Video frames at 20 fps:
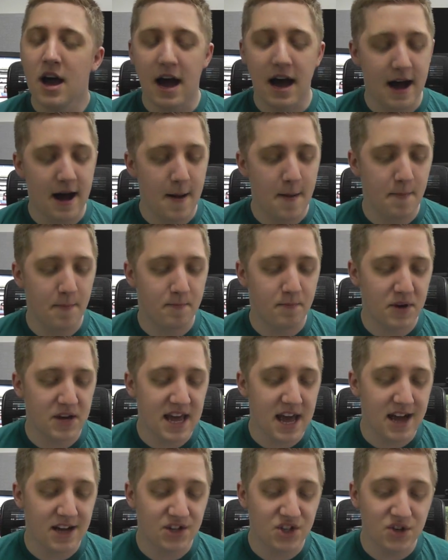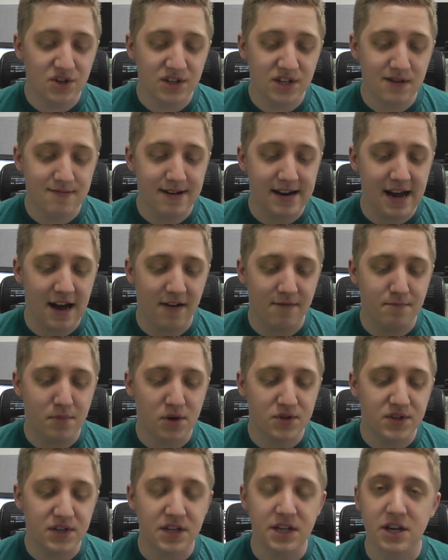But yeah, as soon as I ran out of
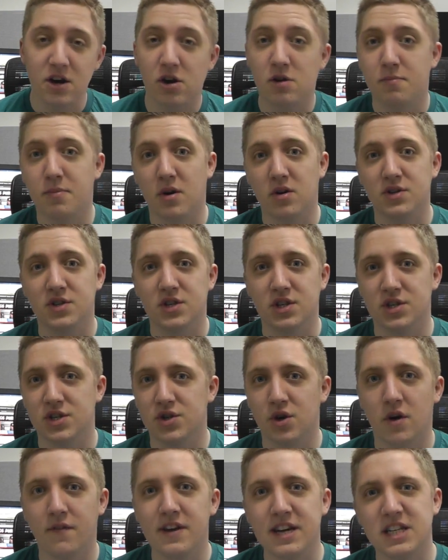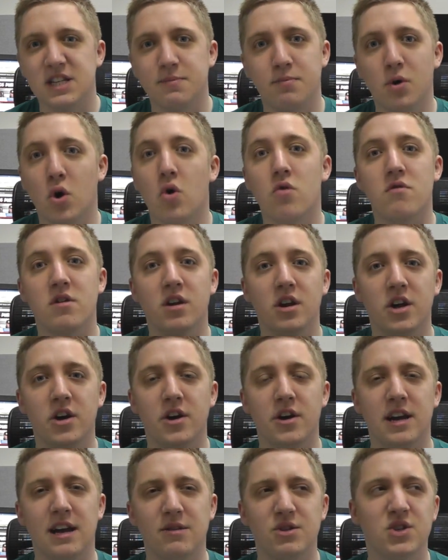mods in the Yogbox to sort of explore and
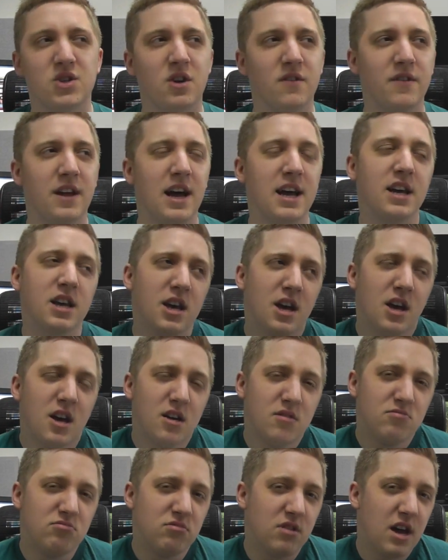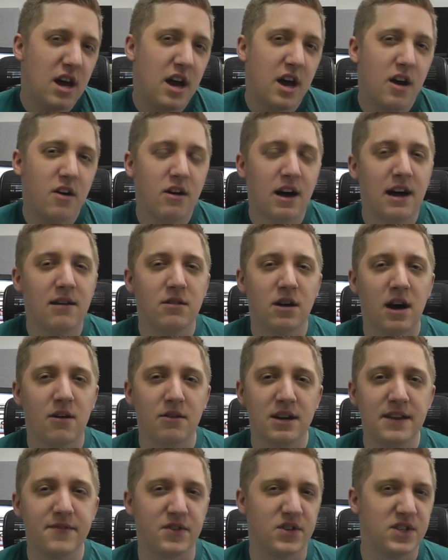learn, I was sort of like, no, I'll
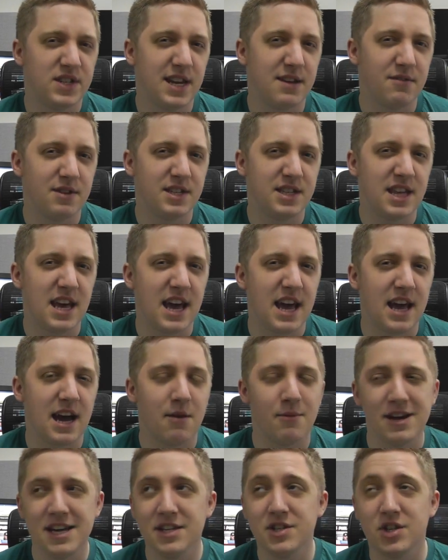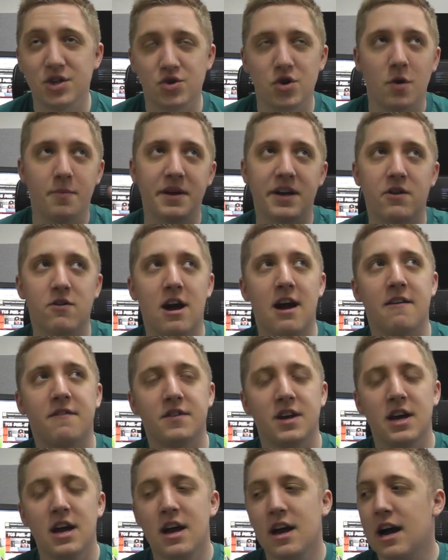leave the series there. I went into
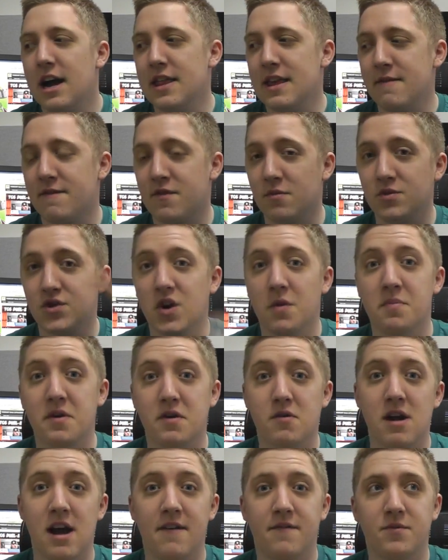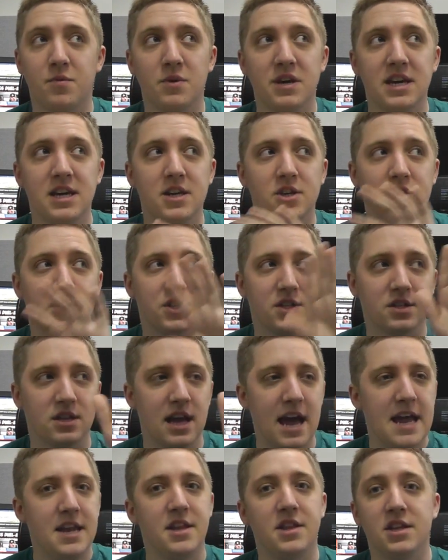Tropicraft, and then from Tropicraft we just
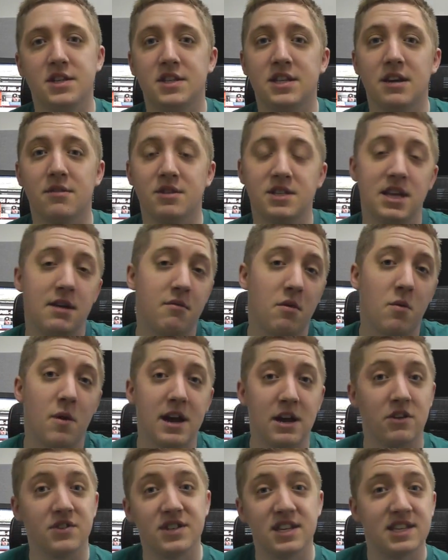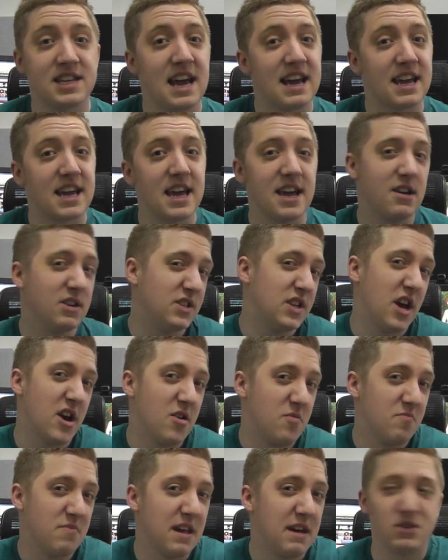ended the series there and went on to Tekkit,
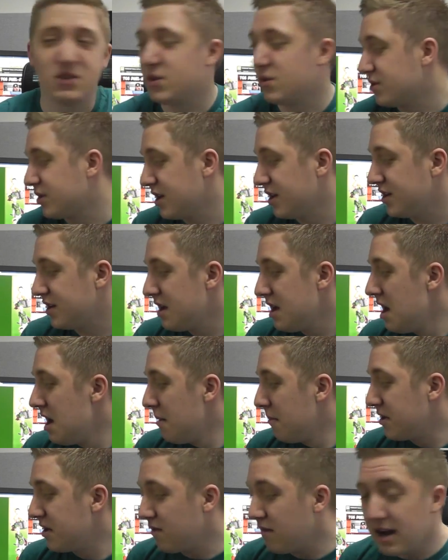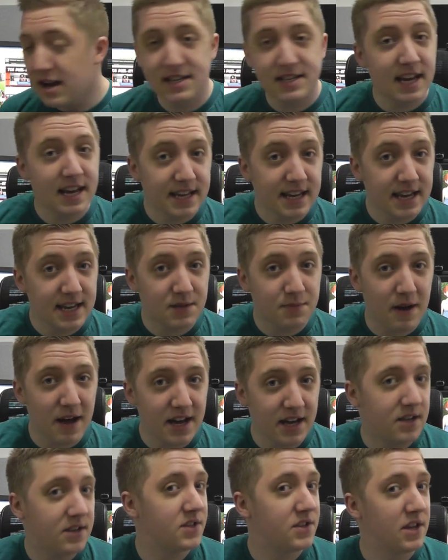so that was all good. But you're right, Tekkit is
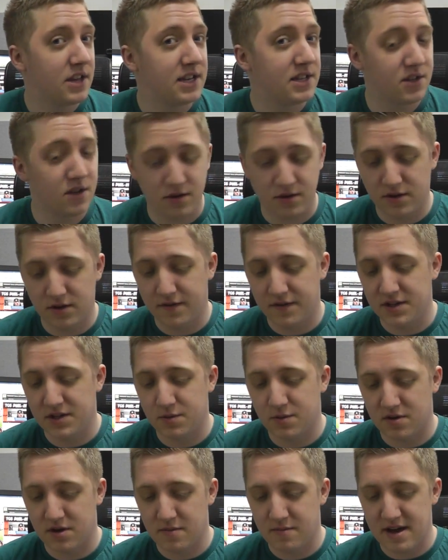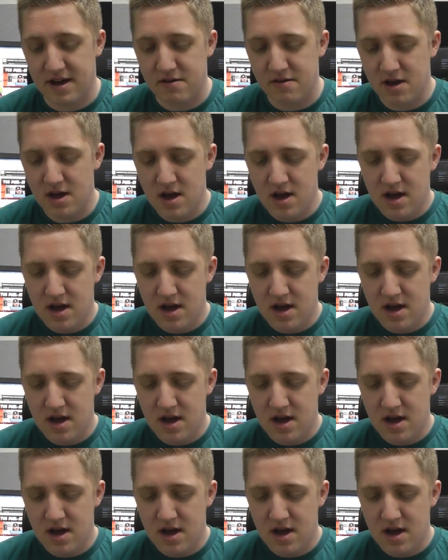back, so that's nothing to worry about.